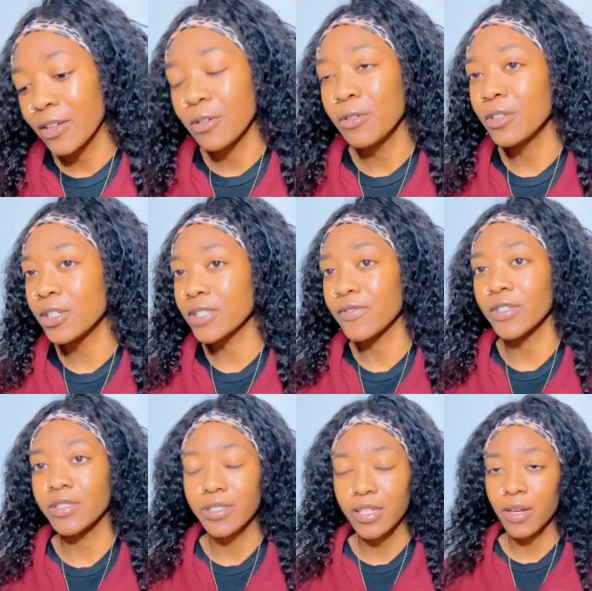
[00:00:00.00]
Who knows if
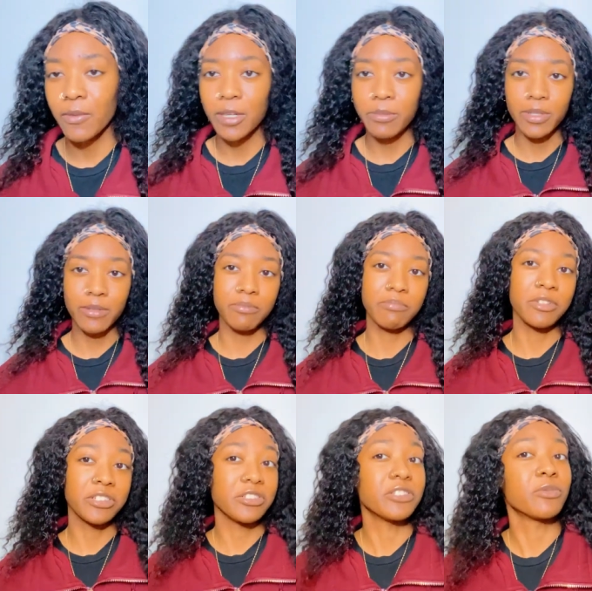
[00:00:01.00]
it'll stay that way, but
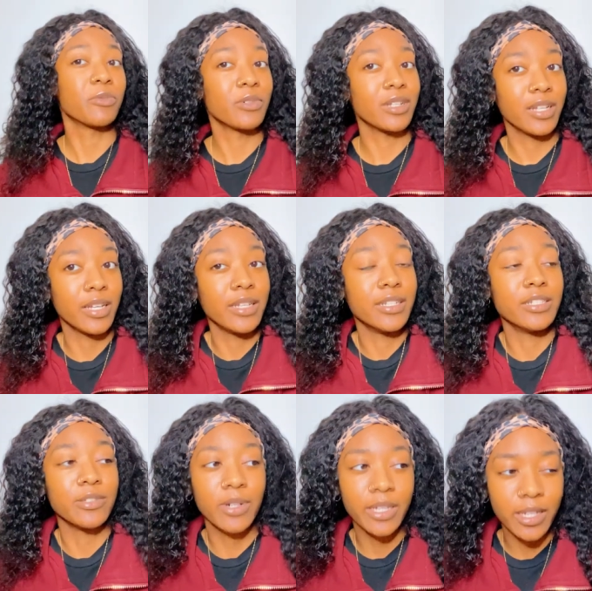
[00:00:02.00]
this just what it
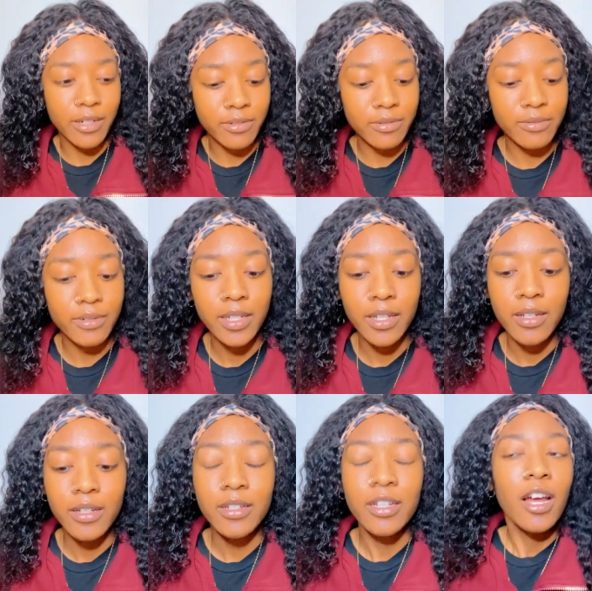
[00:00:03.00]
is right now.
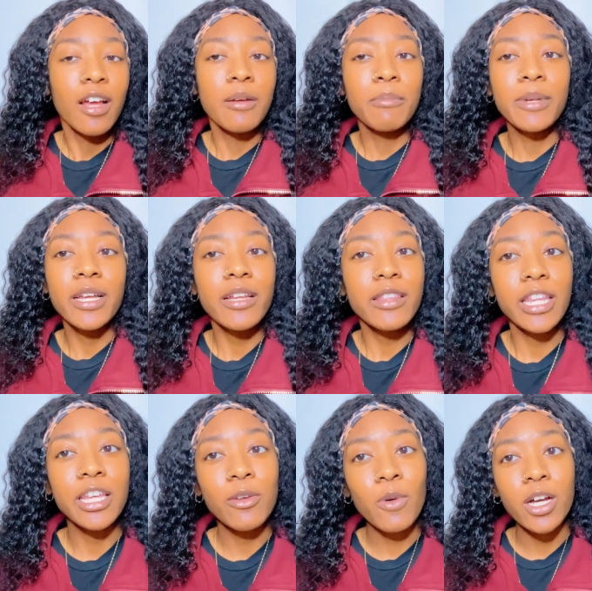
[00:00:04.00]
But yeah,
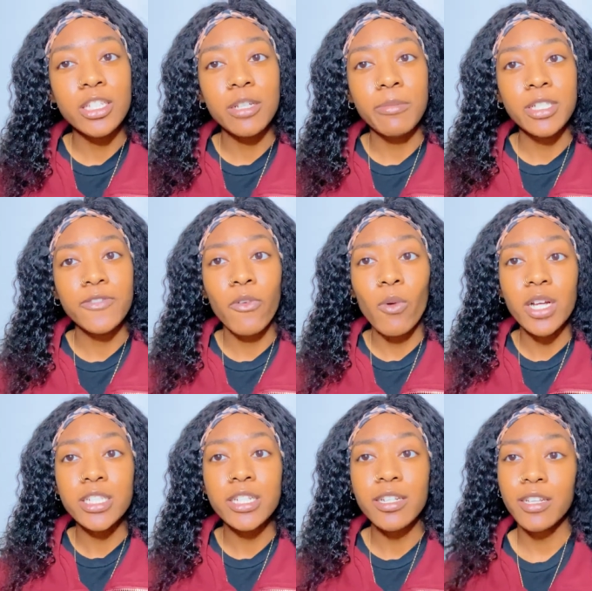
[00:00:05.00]
thank you all so much for
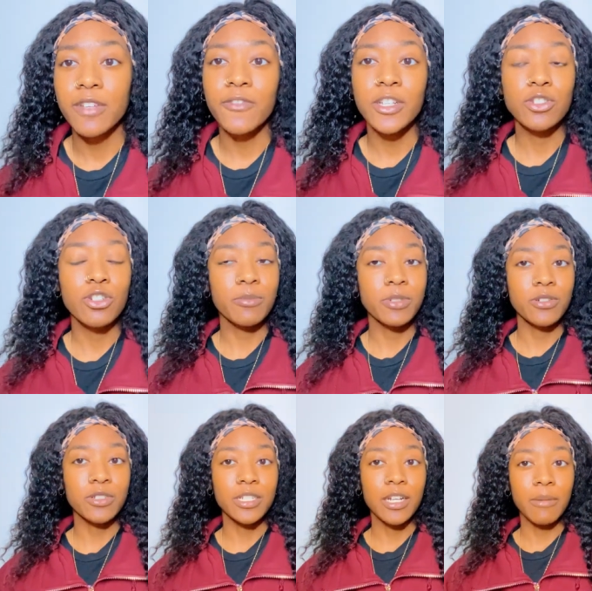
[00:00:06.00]
watching. If you enjoyed, be
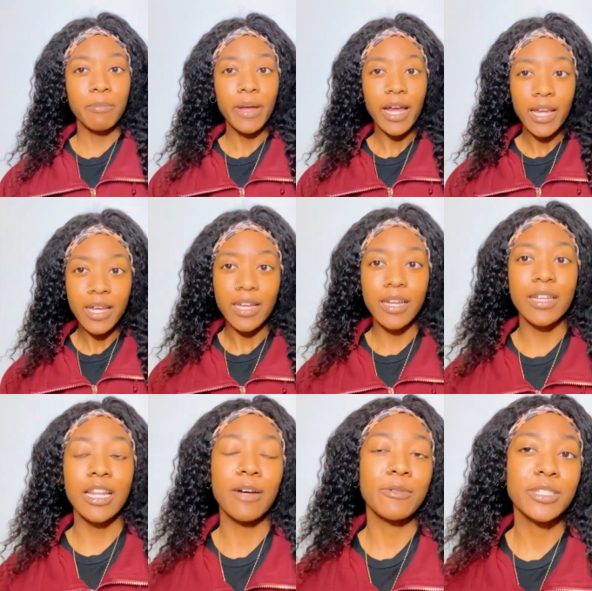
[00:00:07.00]
sure to come back.
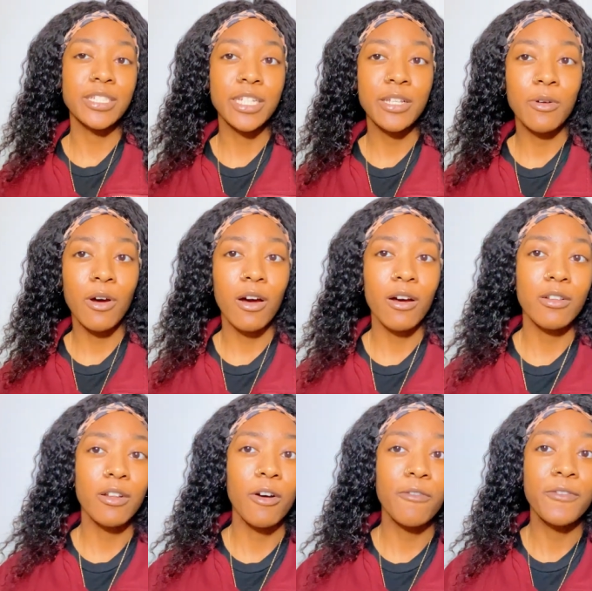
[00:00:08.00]
And I will see you
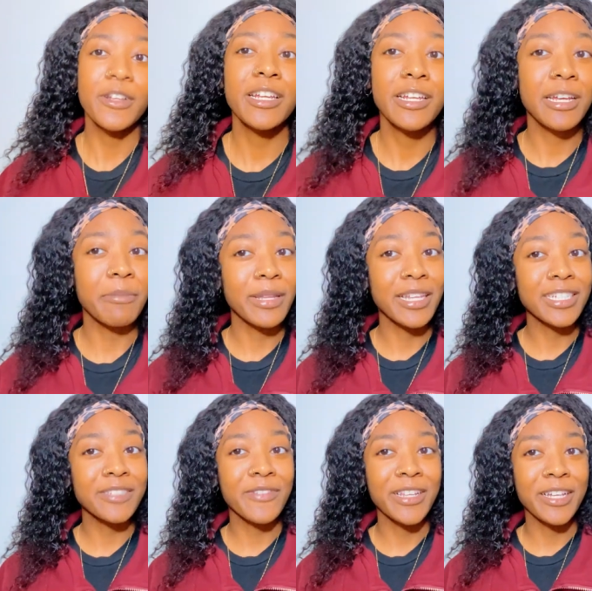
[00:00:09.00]
all, hopefully, in my
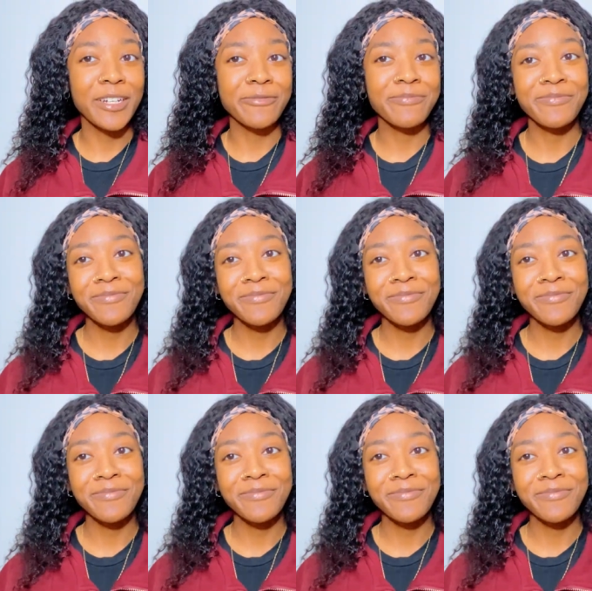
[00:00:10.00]
next video.